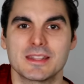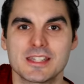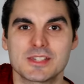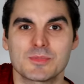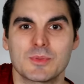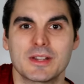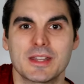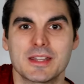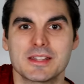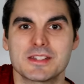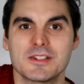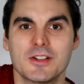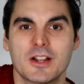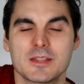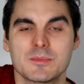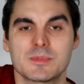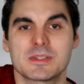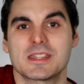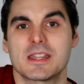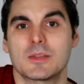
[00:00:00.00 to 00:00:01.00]
this one needs
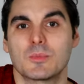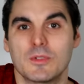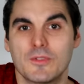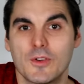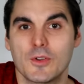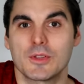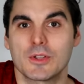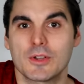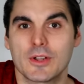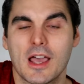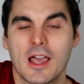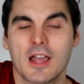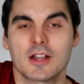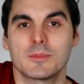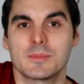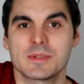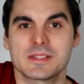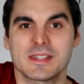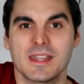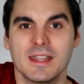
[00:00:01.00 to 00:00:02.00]
90%, we've only
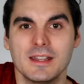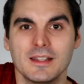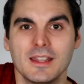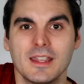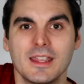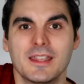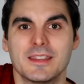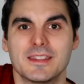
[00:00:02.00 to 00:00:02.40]
100%,